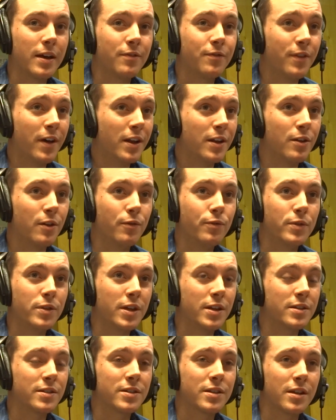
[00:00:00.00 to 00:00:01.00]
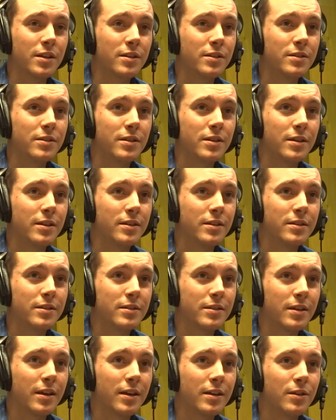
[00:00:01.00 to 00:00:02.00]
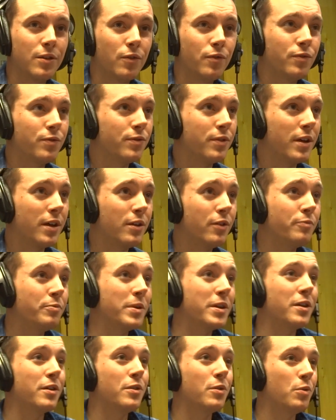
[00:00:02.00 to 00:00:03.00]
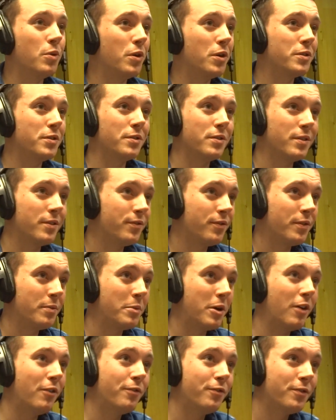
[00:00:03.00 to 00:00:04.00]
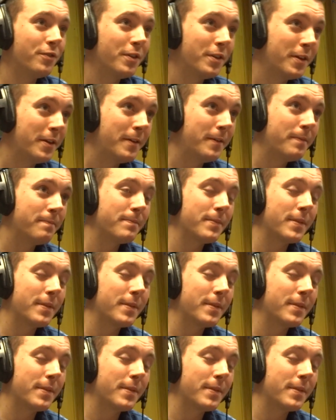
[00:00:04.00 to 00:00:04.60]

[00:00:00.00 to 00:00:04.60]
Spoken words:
fell in love with Enniskillen, and I love being on the water. If I'm off,